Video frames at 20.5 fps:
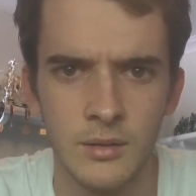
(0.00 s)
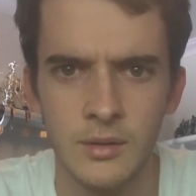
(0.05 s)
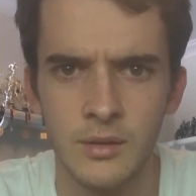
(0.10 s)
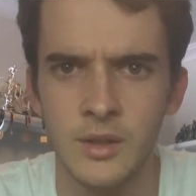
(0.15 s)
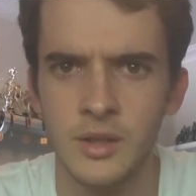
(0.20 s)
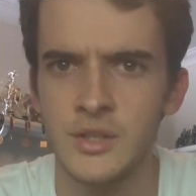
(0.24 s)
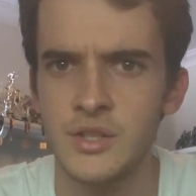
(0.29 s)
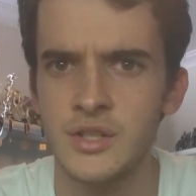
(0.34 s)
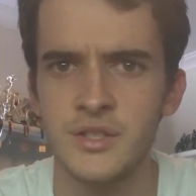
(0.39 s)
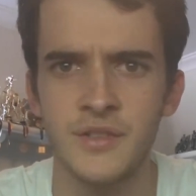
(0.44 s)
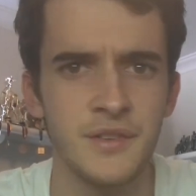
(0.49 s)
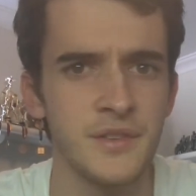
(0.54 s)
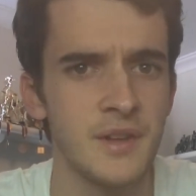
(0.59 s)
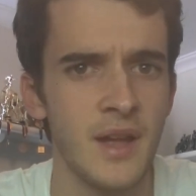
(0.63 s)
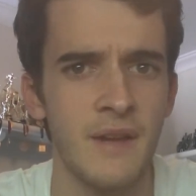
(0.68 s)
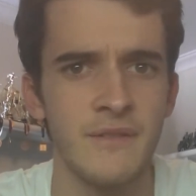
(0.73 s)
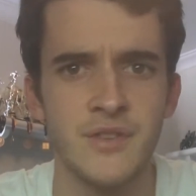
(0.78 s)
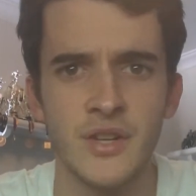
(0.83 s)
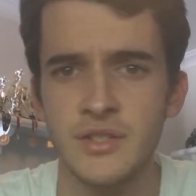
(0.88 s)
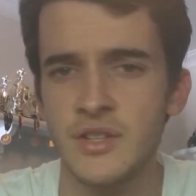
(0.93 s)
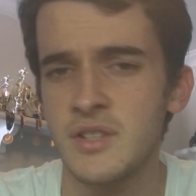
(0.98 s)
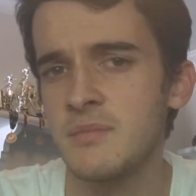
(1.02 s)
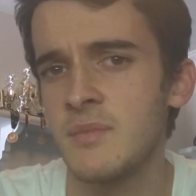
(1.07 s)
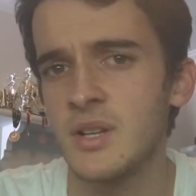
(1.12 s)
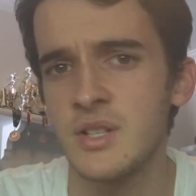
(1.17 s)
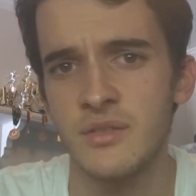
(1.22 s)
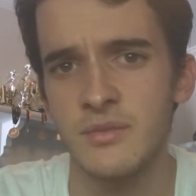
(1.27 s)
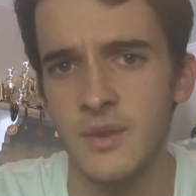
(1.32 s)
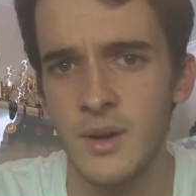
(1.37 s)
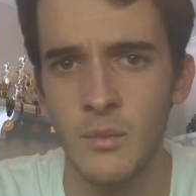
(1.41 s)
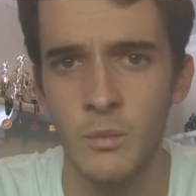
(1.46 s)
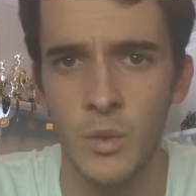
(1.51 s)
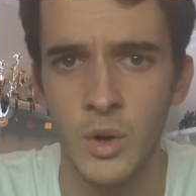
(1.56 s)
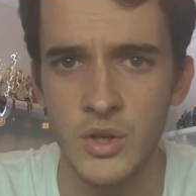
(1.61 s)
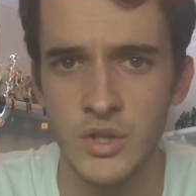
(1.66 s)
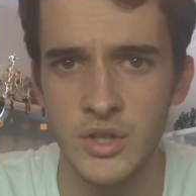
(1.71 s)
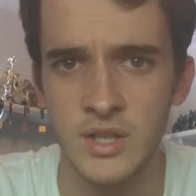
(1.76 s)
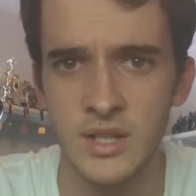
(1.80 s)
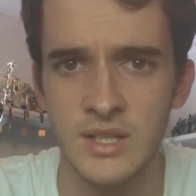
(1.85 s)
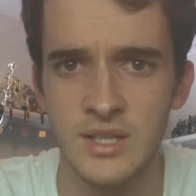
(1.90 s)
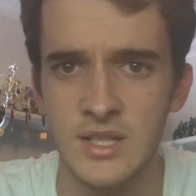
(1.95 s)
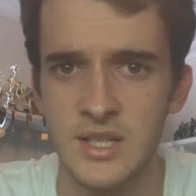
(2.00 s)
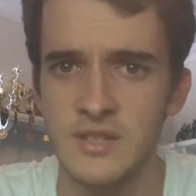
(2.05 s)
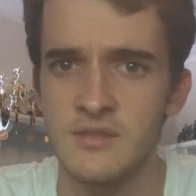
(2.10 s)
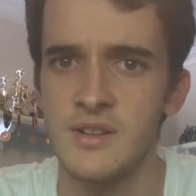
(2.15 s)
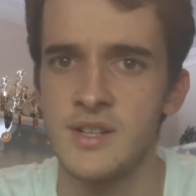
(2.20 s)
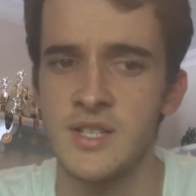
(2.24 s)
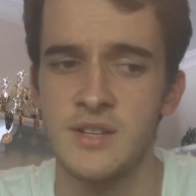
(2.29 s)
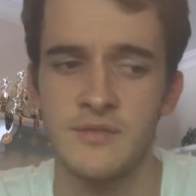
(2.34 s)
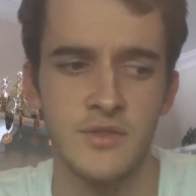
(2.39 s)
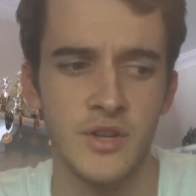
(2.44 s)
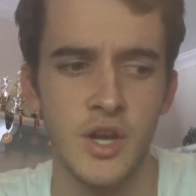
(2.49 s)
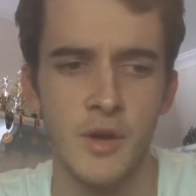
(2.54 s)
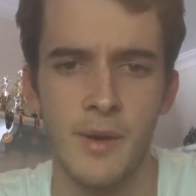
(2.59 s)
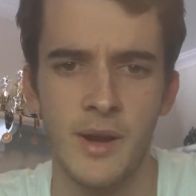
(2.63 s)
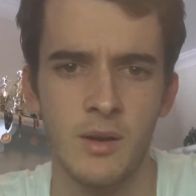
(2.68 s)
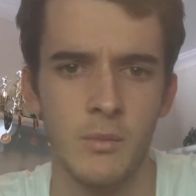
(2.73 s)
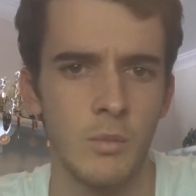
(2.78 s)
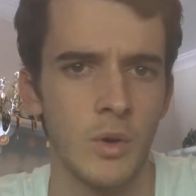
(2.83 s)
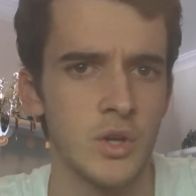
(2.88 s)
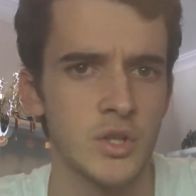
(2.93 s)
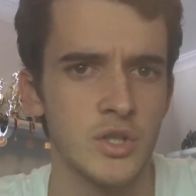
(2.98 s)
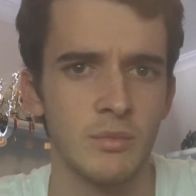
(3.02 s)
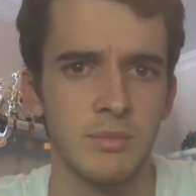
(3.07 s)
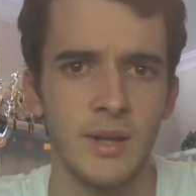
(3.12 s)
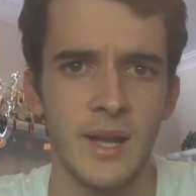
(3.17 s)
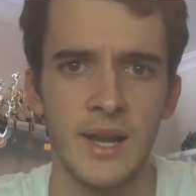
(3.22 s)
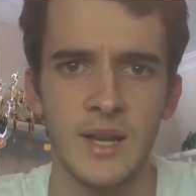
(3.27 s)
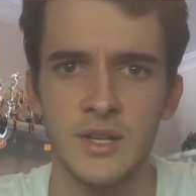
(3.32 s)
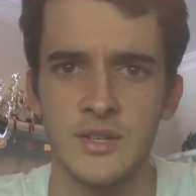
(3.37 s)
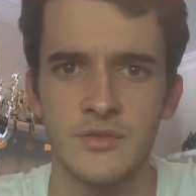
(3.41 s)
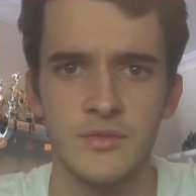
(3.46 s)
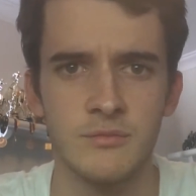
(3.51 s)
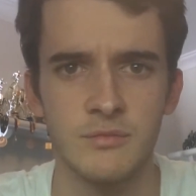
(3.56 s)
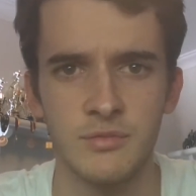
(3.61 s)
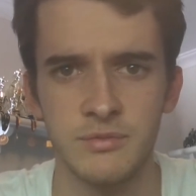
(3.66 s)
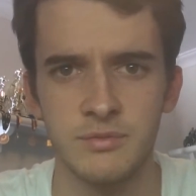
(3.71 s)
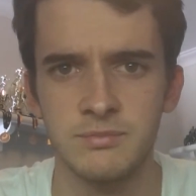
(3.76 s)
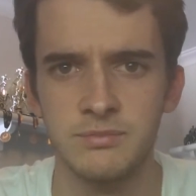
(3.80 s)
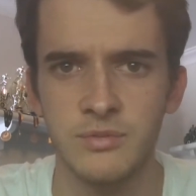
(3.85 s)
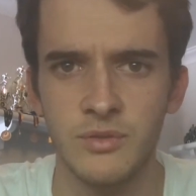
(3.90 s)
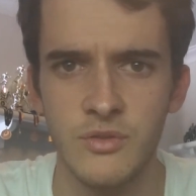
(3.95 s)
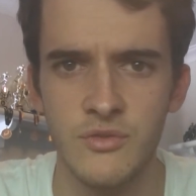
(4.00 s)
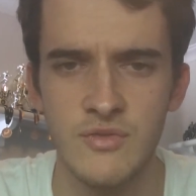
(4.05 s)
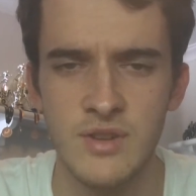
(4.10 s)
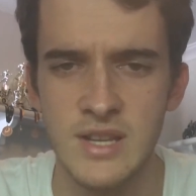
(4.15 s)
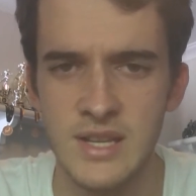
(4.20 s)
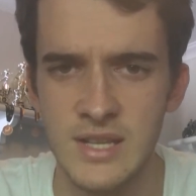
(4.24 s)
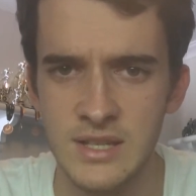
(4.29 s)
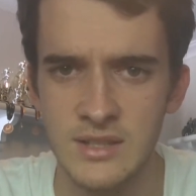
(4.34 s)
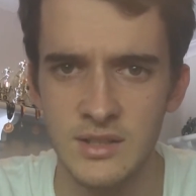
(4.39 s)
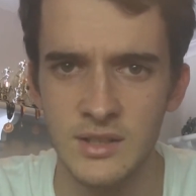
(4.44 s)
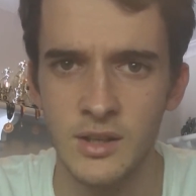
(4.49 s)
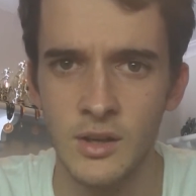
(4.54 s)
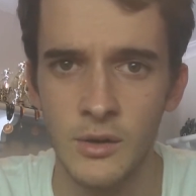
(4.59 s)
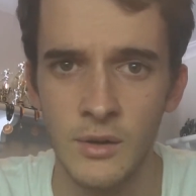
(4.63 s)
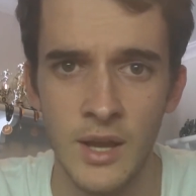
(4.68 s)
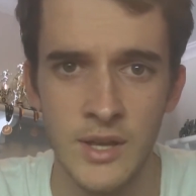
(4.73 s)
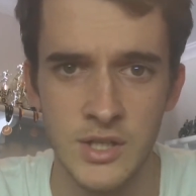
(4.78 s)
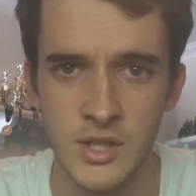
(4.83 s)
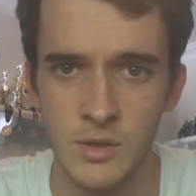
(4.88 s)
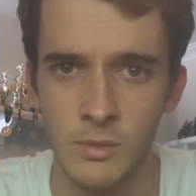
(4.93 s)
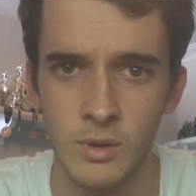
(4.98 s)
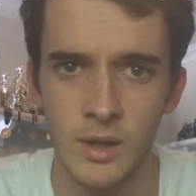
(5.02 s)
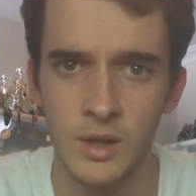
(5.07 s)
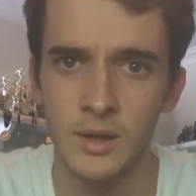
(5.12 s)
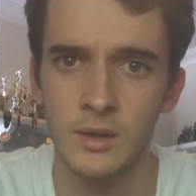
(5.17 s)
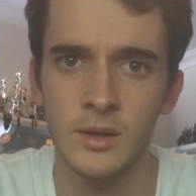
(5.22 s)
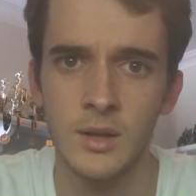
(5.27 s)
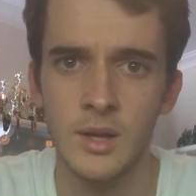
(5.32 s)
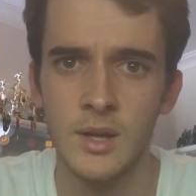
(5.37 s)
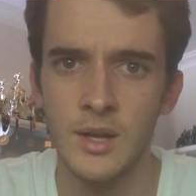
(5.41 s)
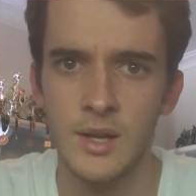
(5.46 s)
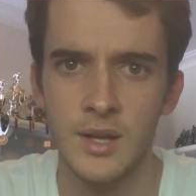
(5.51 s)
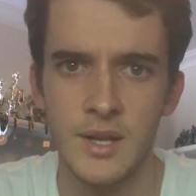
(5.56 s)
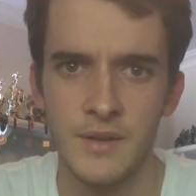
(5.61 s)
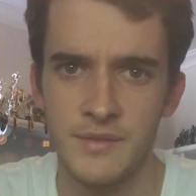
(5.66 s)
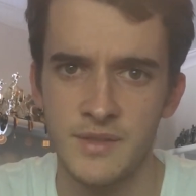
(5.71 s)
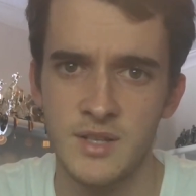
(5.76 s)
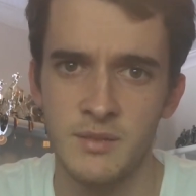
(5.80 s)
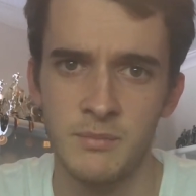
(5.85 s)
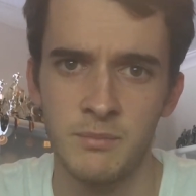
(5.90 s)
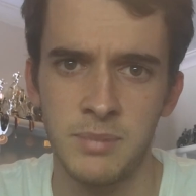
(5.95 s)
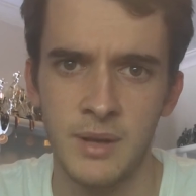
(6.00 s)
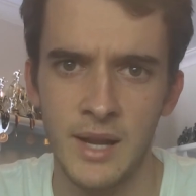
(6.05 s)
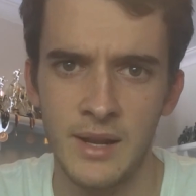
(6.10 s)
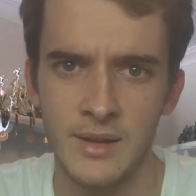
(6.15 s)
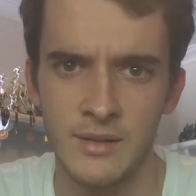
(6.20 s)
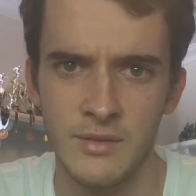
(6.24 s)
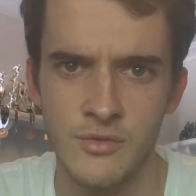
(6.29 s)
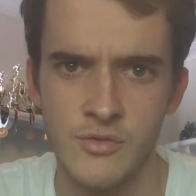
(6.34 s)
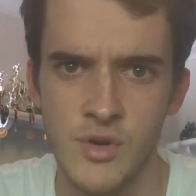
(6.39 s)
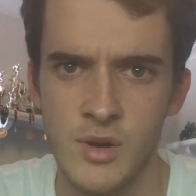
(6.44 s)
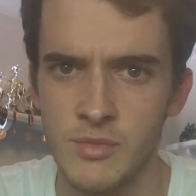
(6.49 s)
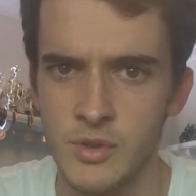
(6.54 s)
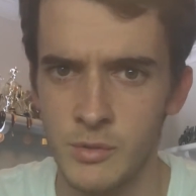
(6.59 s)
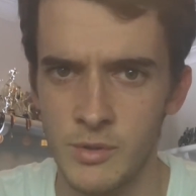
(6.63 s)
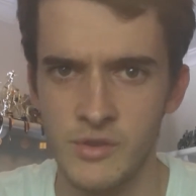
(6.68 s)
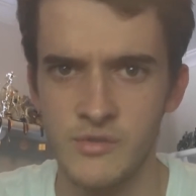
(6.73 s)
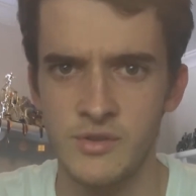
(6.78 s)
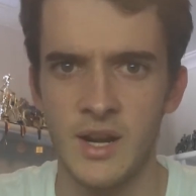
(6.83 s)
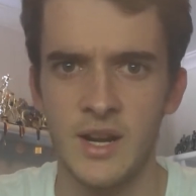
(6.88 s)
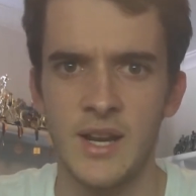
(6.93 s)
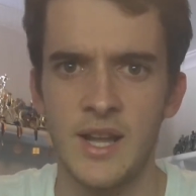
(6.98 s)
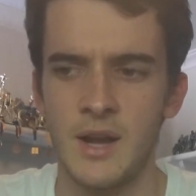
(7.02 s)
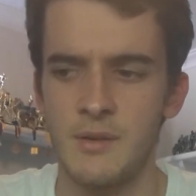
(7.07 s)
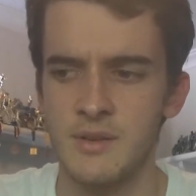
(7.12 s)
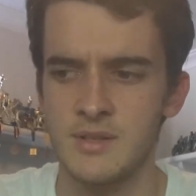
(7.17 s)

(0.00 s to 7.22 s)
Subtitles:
You can just have just as much fun watching a series if you go back and watch the playlist from 3 years ago as you are if it's a playthrough I'm doing right now.